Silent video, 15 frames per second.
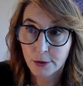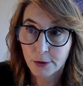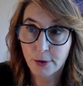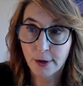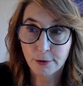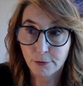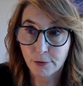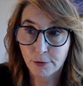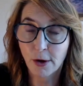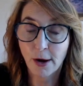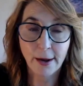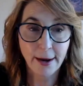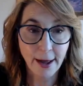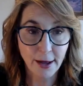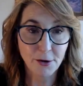trying to figure
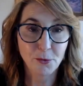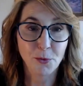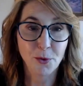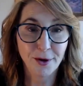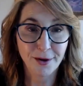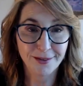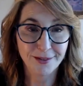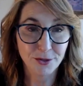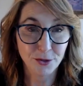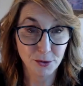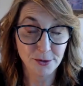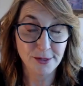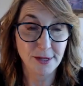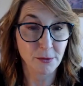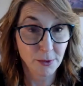out how to work the
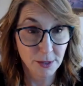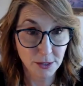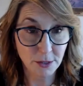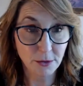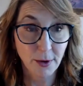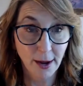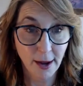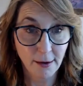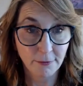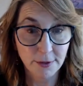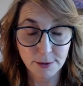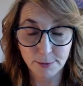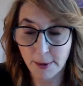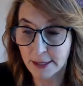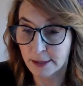tools that we do have
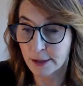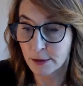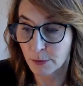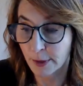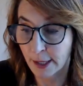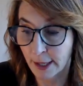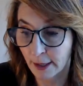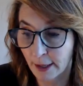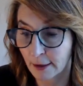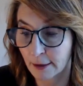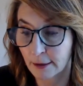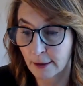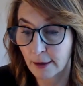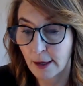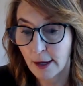as best as we
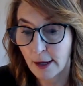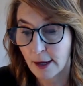can.